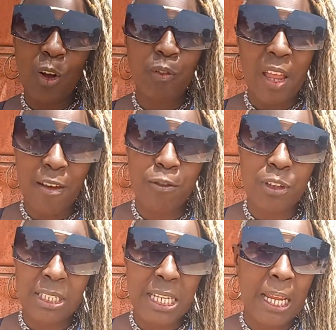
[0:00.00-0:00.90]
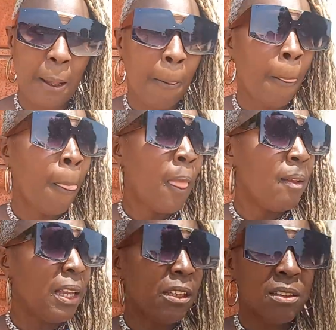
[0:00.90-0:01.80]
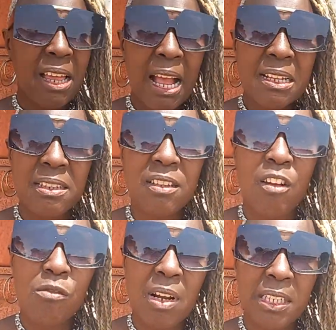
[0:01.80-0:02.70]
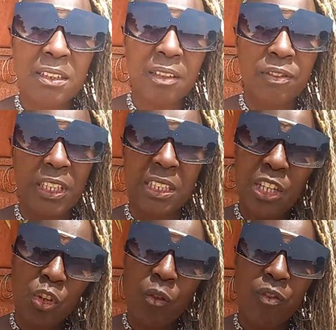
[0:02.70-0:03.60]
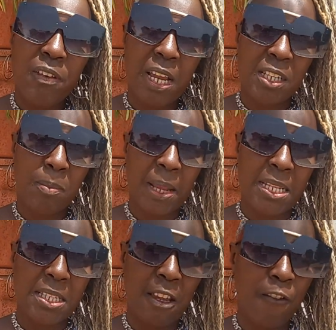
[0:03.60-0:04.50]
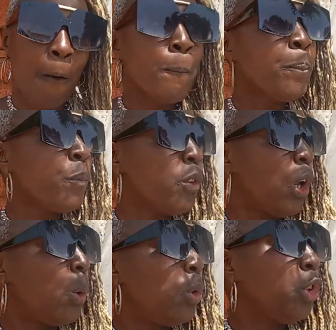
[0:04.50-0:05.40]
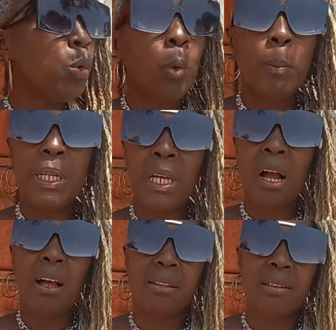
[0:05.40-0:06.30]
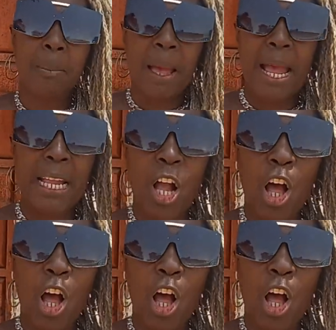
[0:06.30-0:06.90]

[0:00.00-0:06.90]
of every year. Now your taxes are relatively, they're not very expensive. So you'll be asked to pay